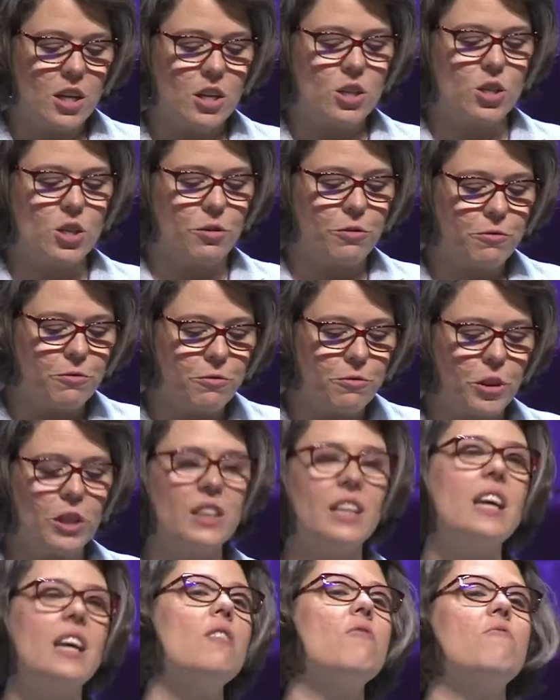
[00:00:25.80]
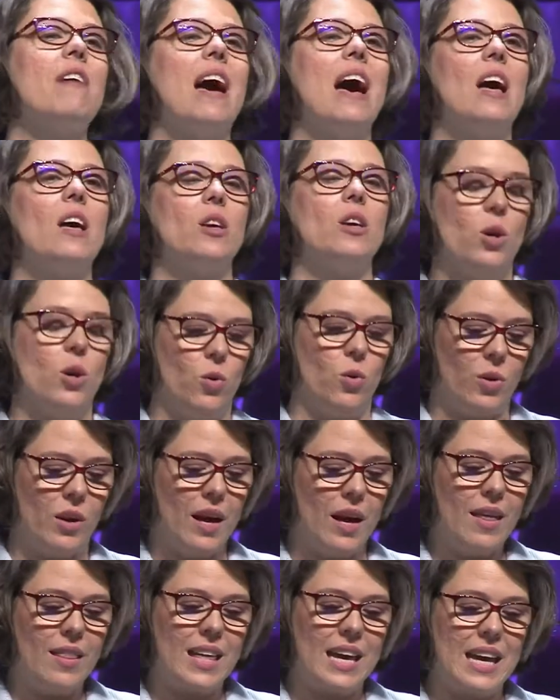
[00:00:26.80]
to fully value
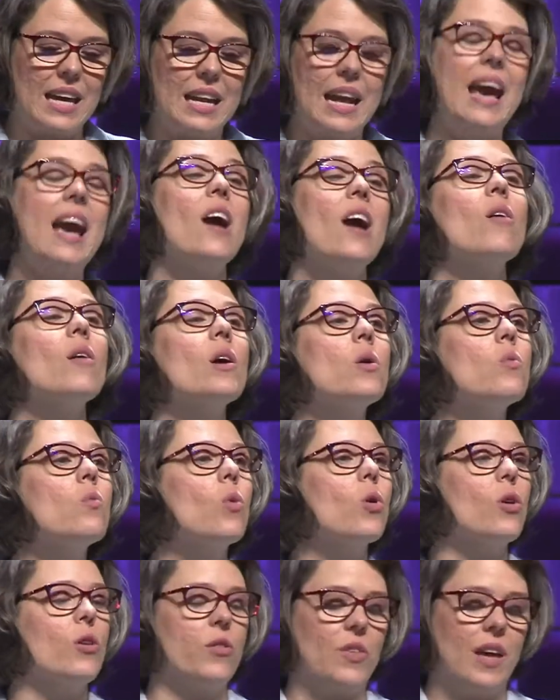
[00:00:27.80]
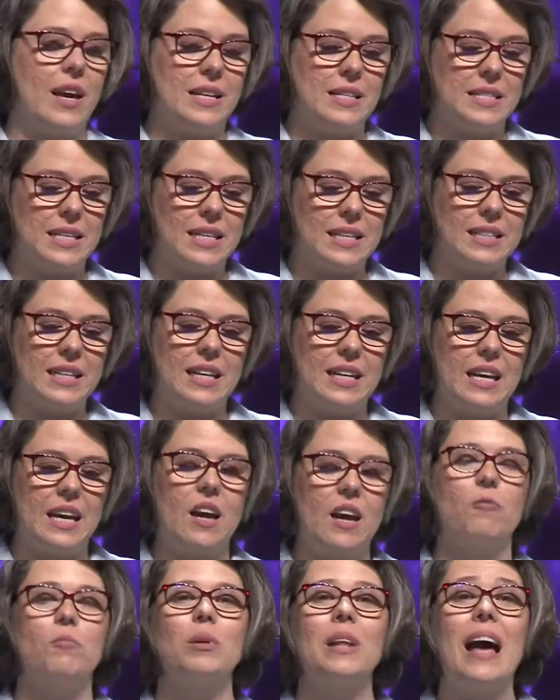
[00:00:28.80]
the inherent worth and dignity
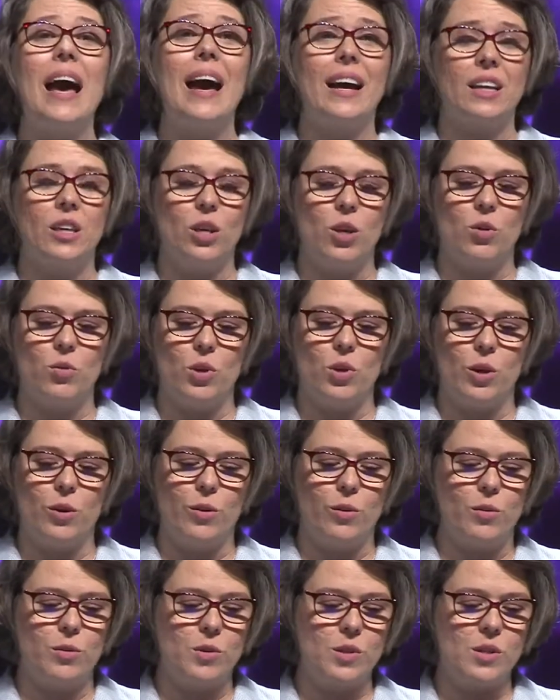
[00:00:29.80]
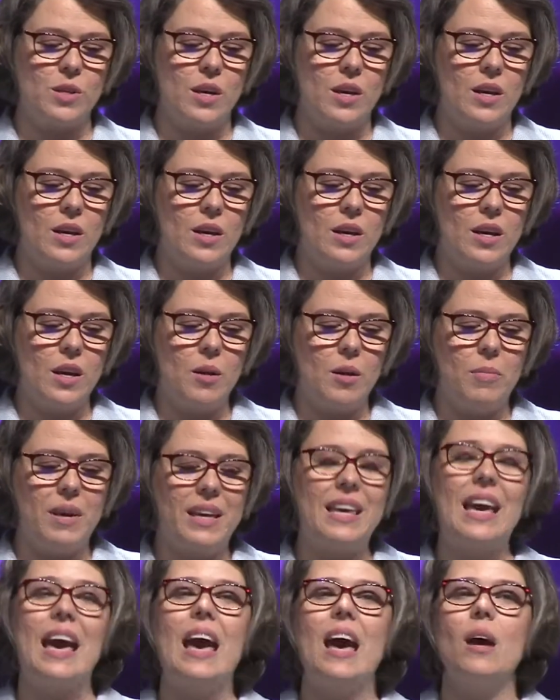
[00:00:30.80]
of Black UUs
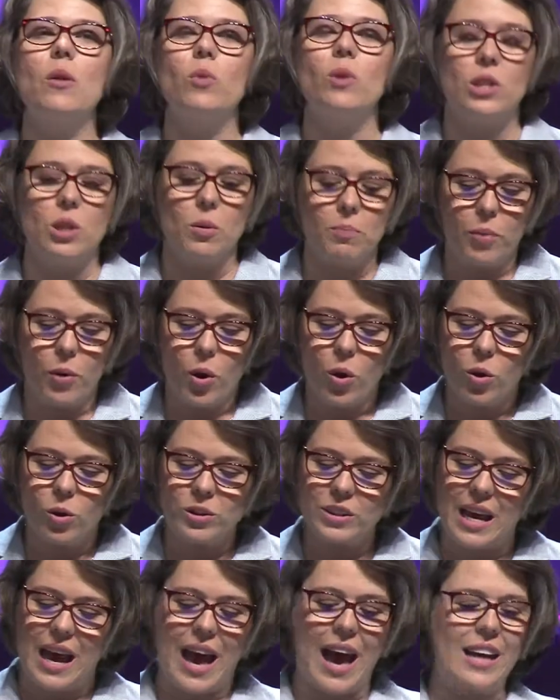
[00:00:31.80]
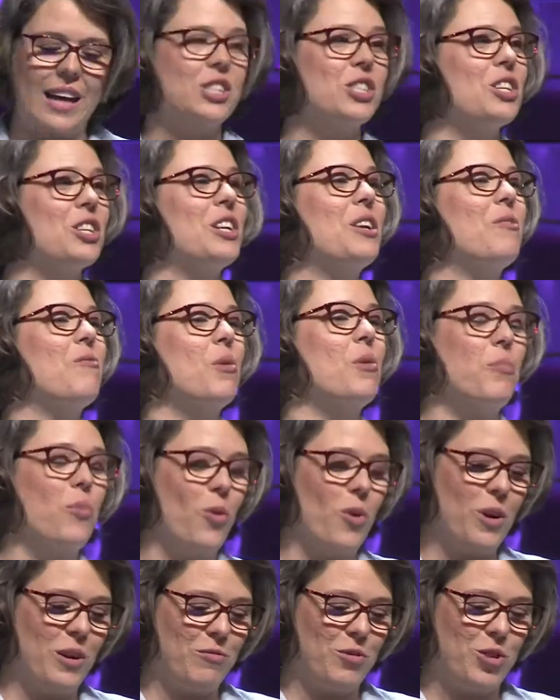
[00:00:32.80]
began with the bold action of the
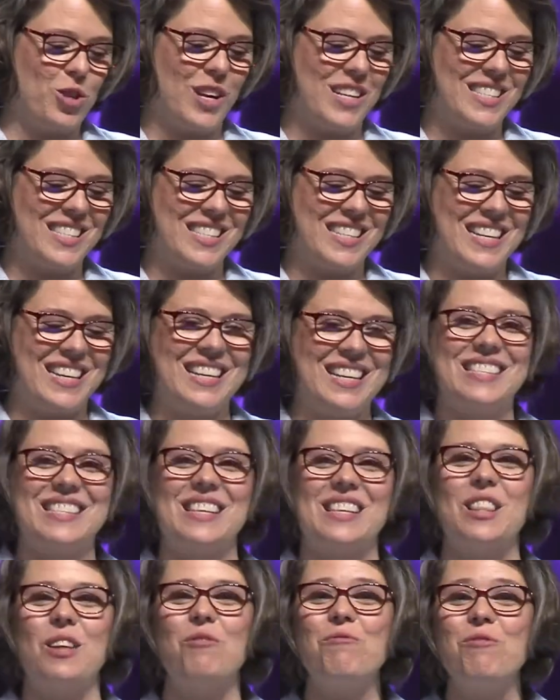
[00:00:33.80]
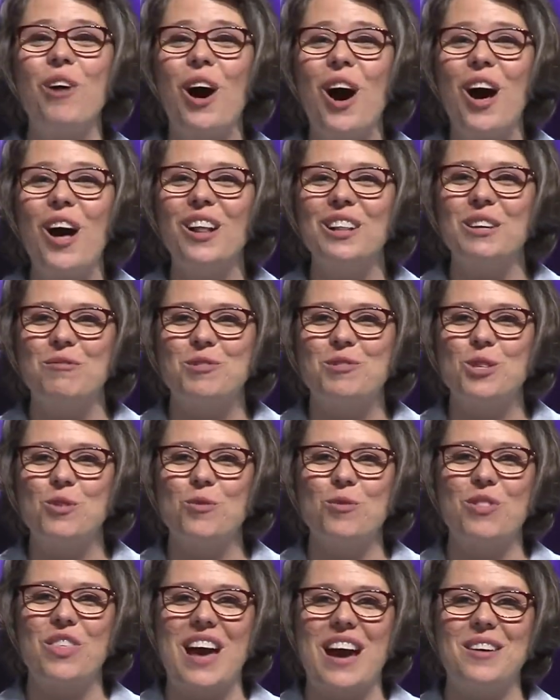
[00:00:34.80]
Board of Trustees in the fall of
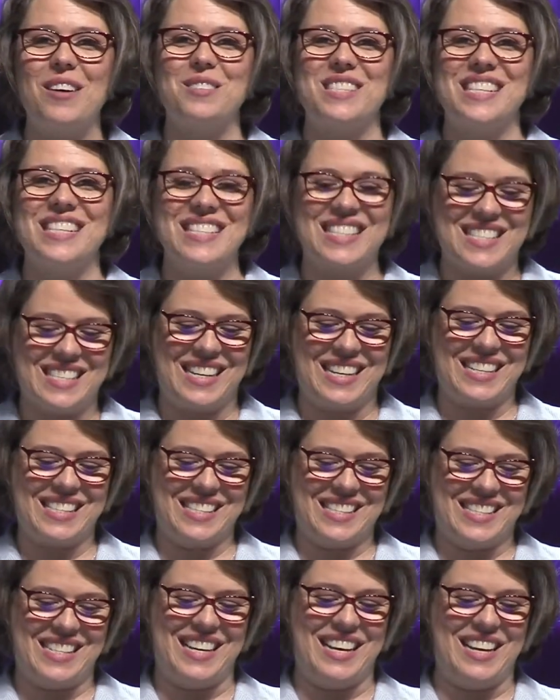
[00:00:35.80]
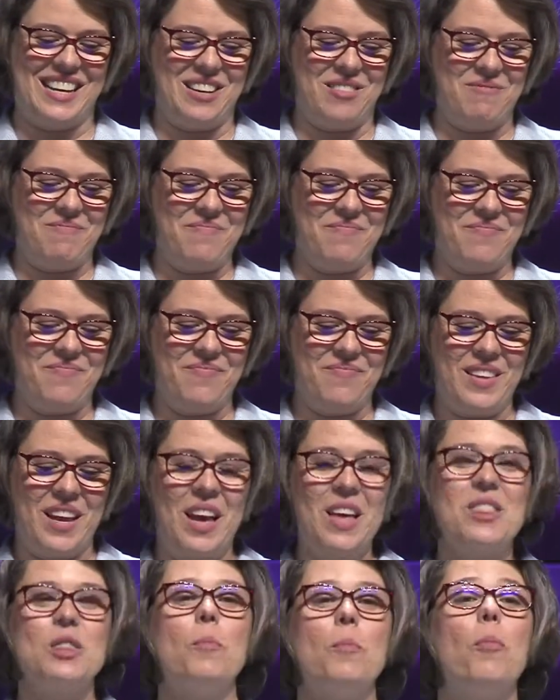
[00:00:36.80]
2016.
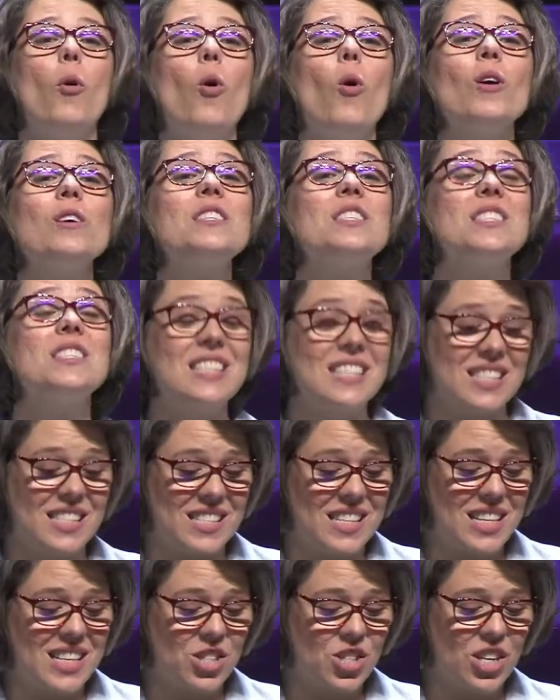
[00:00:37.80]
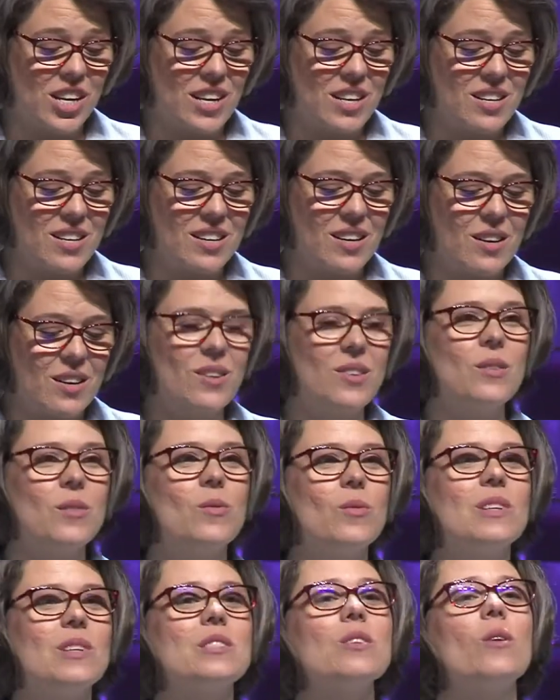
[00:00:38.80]
The board's decision
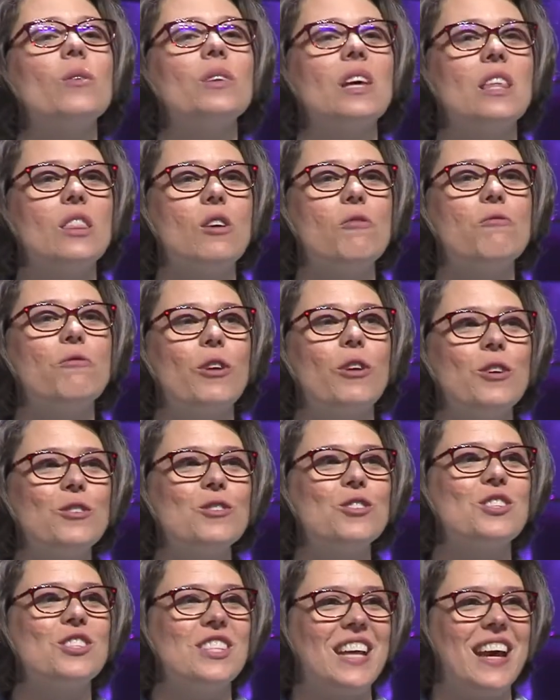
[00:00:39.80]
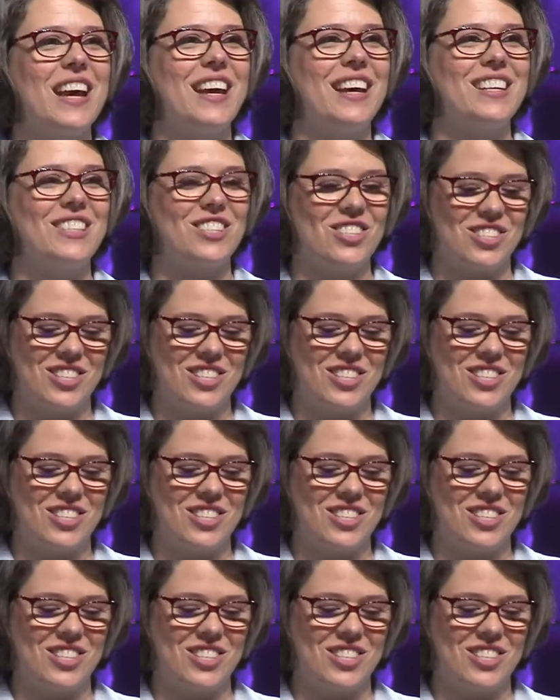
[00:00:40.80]
was only the first stage.